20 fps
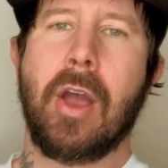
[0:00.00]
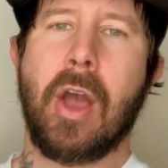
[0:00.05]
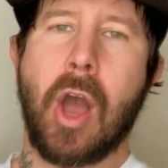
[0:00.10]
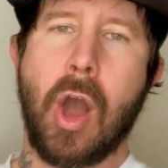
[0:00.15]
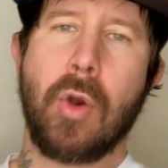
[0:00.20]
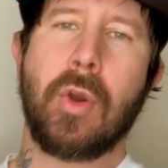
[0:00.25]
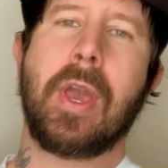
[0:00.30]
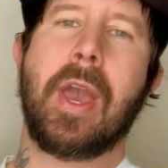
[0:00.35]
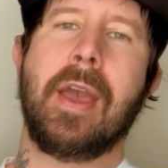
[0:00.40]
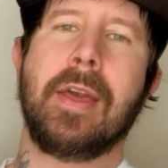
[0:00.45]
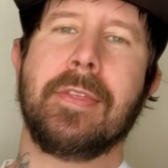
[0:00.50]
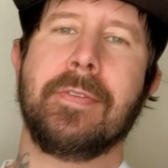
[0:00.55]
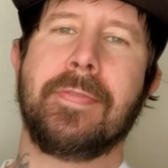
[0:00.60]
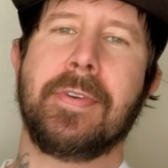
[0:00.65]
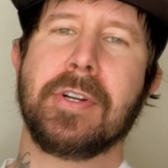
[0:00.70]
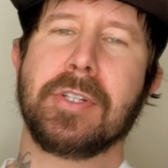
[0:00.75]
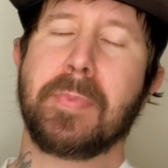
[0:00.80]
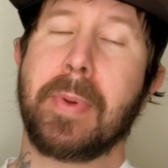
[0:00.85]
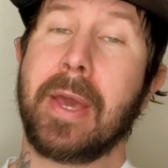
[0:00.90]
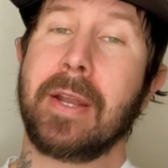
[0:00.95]
Okay, the
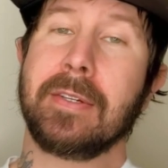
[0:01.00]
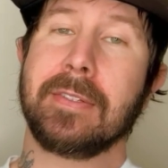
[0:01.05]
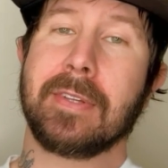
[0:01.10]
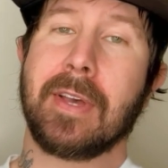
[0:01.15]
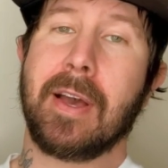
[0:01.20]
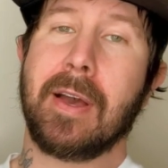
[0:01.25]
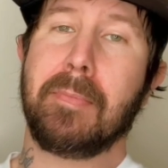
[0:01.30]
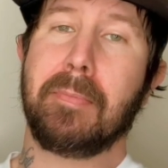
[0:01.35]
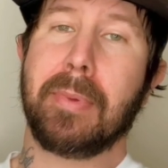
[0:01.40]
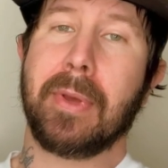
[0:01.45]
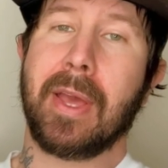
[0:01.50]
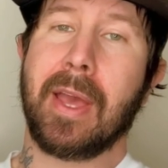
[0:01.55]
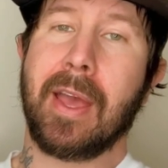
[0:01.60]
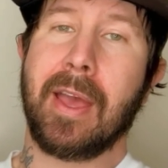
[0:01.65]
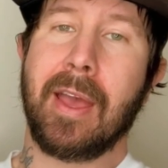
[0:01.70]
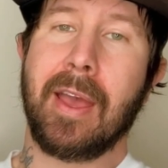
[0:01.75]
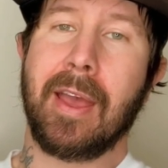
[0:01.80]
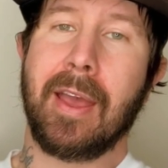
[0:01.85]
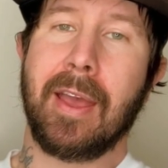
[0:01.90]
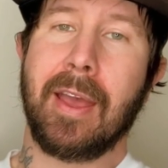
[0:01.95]
first panel's up
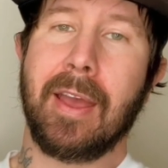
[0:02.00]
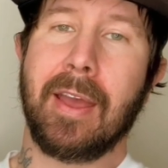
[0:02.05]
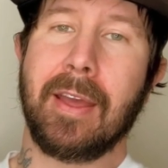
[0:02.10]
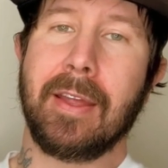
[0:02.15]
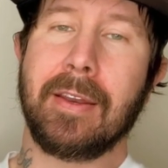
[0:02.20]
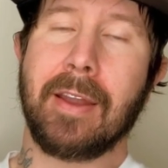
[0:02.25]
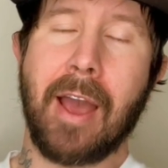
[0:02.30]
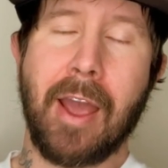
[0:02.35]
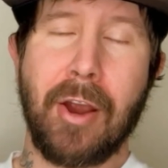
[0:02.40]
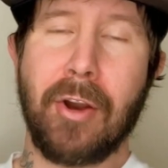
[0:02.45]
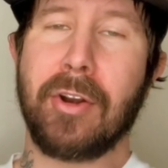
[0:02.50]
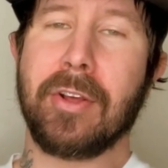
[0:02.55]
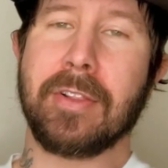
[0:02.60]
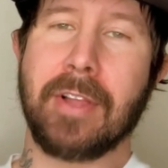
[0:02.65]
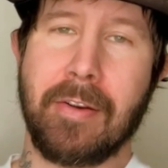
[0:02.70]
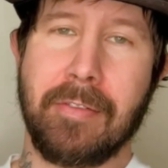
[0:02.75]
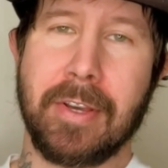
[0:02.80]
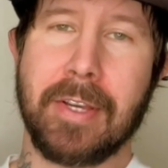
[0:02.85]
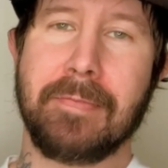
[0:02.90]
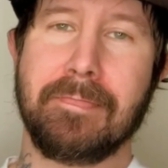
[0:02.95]
and I already
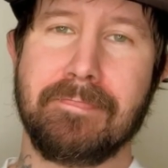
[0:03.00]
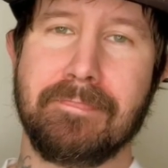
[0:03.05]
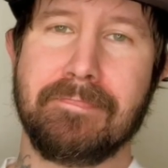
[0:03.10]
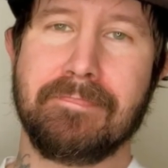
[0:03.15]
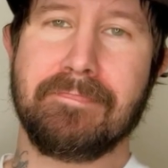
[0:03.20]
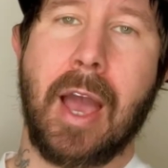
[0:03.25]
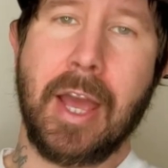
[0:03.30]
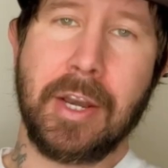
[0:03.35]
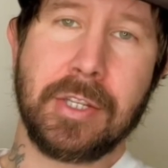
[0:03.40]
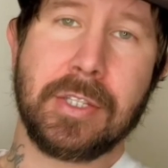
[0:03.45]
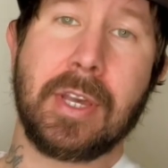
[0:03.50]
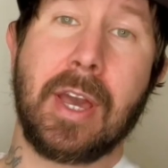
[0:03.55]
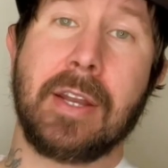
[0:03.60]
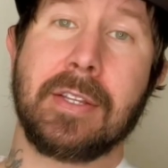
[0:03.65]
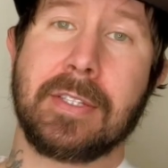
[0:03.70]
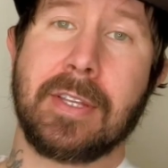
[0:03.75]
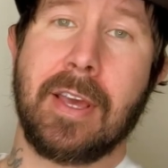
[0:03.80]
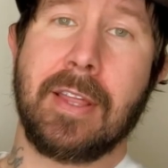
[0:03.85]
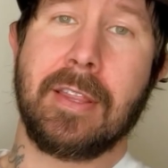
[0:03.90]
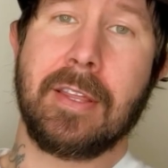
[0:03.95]
love it. I just gotta
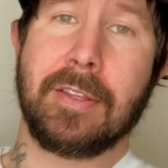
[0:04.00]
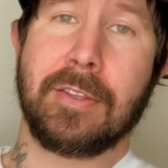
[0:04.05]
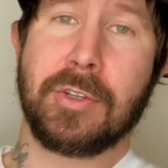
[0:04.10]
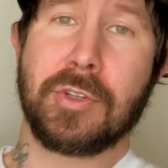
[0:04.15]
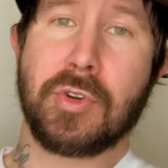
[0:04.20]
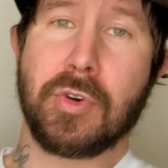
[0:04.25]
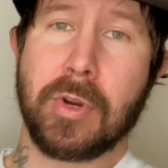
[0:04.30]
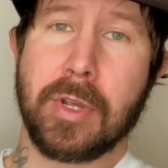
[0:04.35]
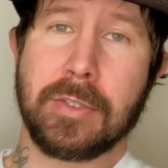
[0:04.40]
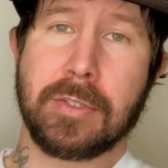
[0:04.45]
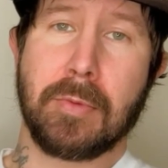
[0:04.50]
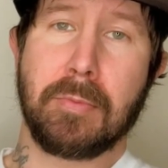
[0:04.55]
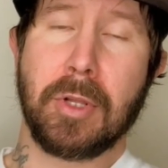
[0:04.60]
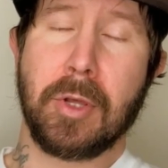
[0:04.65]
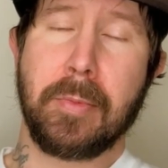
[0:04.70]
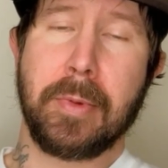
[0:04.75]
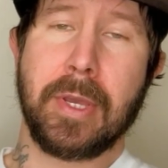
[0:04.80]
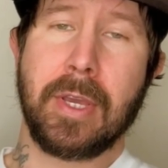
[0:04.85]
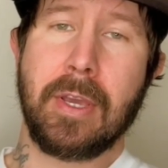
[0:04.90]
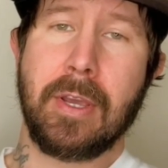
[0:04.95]
say that the trees are
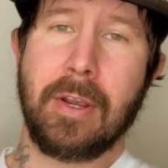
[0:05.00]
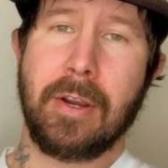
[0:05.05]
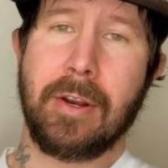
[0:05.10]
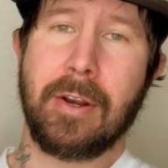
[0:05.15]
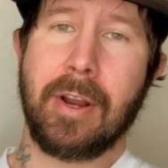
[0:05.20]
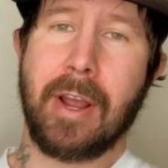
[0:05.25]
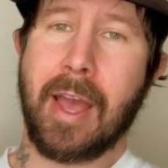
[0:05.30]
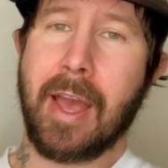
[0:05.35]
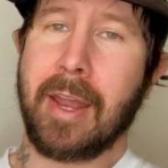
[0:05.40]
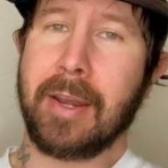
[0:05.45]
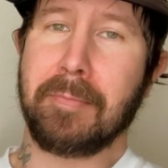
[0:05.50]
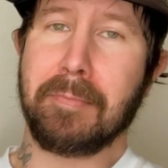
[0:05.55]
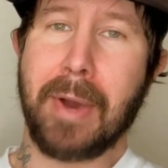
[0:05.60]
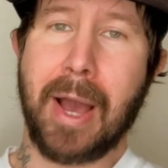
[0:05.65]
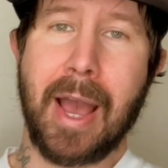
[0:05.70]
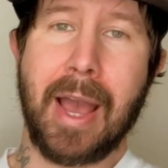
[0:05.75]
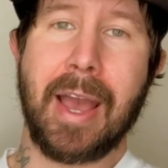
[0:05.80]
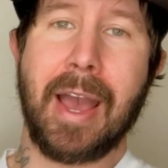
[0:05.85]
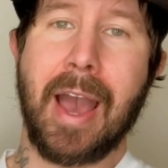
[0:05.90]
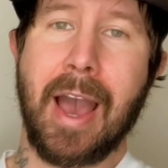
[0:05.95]
blooming here and
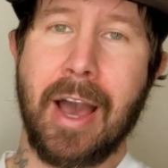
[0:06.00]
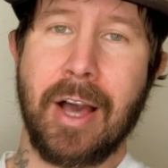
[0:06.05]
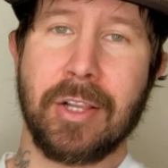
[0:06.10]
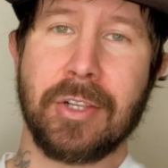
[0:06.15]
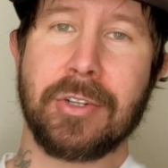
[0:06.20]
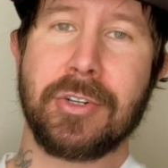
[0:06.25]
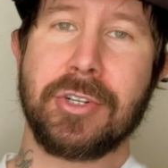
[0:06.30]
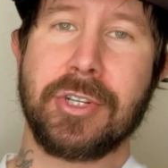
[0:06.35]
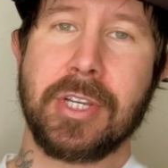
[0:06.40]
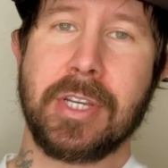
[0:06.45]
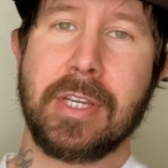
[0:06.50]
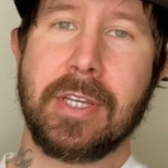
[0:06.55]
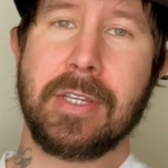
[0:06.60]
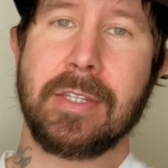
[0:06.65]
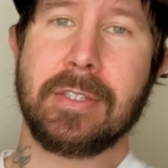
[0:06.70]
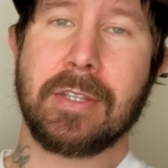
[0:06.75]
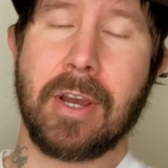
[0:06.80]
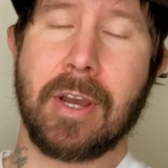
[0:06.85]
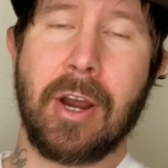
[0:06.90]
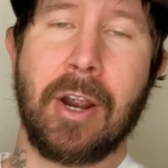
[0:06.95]
my
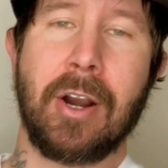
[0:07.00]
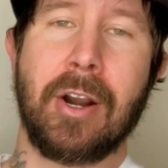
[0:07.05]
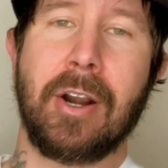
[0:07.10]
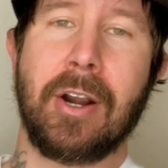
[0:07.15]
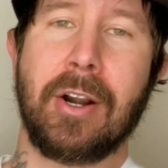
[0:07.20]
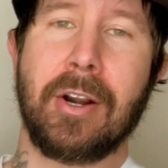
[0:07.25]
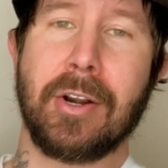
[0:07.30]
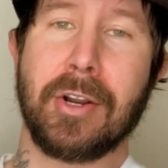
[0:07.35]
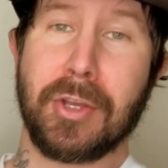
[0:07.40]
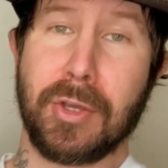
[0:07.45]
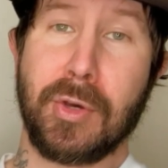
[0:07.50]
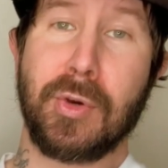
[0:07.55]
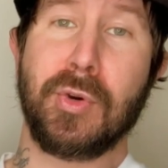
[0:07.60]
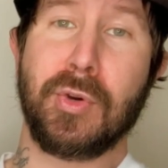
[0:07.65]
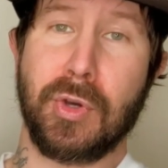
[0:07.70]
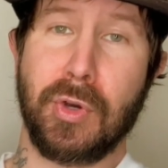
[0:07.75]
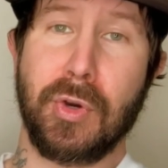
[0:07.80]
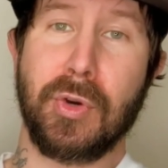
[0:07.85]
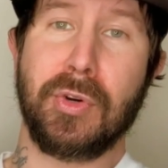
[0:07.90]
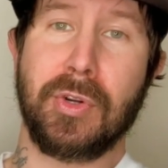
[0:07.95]
allergies are
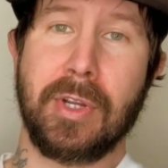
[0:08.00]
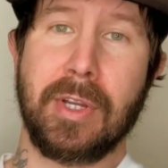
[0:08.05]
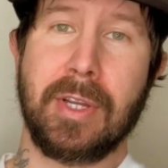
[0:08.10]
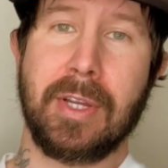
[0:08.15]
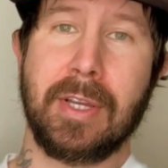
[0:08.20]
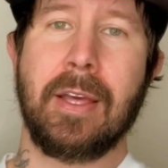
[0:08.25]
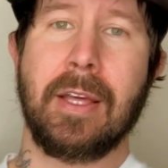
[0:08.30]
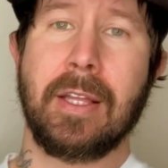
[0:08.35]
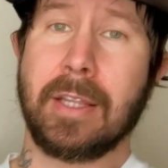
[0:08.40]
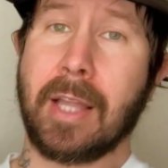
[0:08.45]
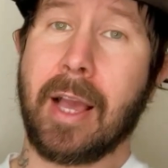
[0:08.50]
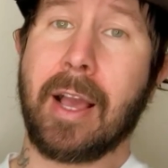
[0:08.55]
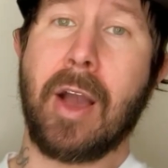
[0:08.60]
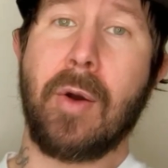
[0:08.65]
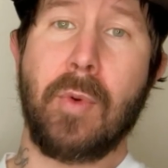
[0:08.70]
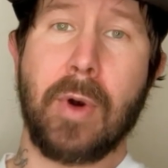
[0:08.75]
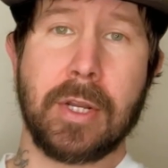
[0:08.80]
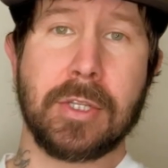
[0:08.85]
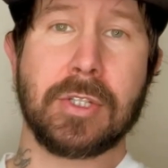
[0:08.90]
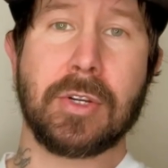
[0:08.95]
cuckoo. Like I
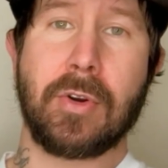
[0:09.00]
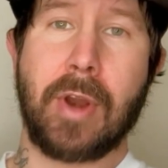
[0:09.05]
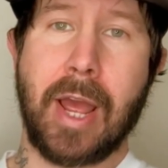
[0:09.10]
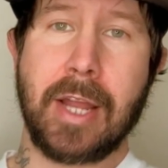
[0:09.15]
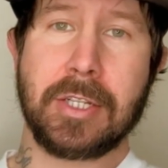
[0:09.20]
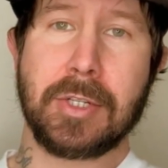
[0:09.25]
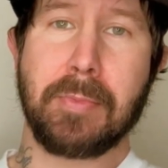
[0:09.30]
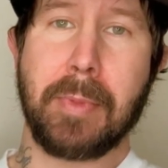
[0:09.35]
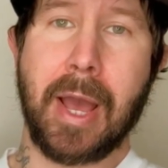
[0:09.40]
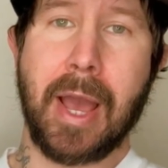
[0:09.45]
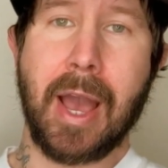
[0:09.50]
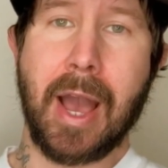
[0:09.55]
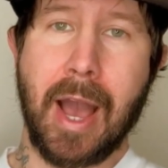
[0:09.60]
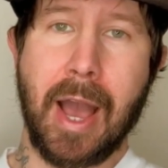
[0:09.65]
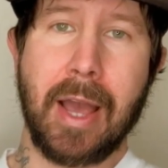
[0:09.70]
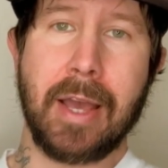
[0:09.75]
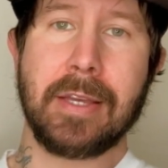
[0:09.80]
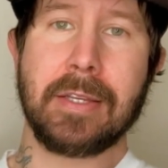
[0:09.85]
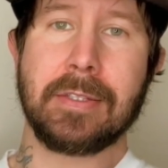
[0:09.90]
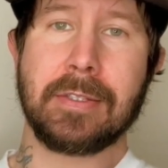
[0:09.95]
want to scratch my
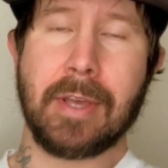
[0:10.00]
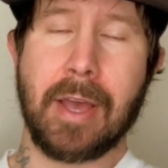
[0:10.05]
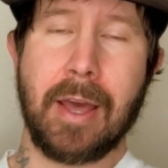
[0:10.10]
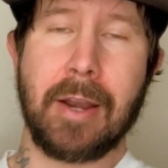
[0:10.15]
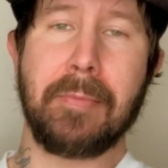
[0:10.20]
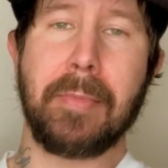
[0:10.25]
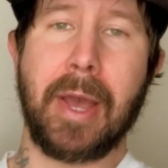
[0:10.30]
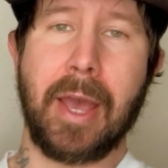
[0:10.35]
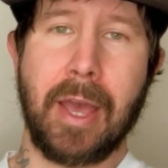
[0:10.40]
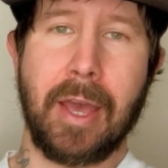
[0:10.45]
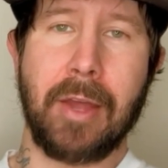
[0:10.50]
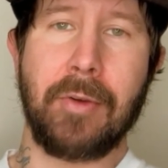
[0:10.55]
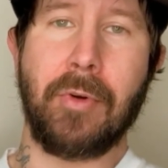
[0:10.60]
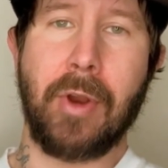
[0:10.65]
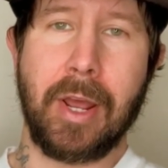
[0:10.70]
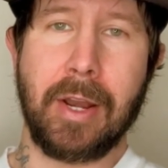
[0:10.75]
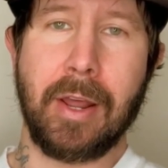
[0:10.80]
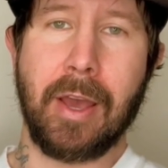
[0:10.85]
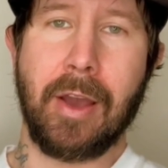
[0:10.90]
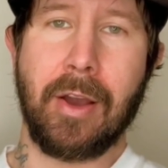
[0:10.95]
eyes out of my head
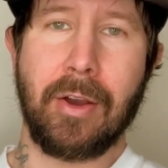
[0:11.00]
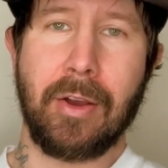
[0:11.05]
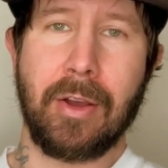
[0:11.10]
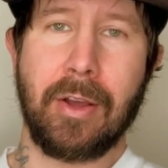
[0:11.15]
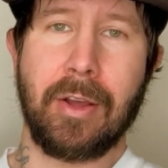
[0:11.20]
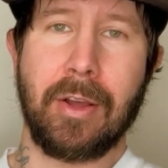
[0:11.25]
right now.